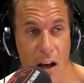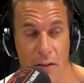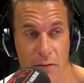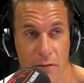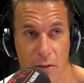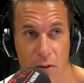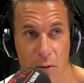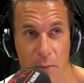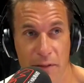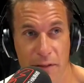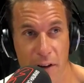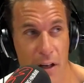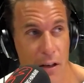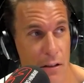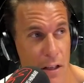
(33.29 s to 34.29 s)
I'd call him a
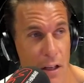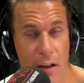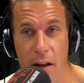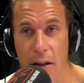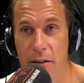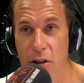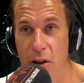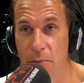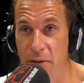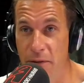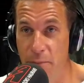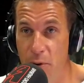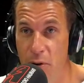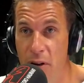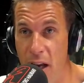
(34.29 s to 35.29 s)
friend. Yeah, well, in terms
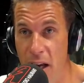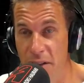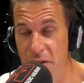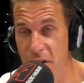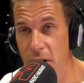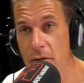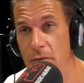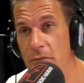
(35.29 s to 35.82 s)
of broadcasting.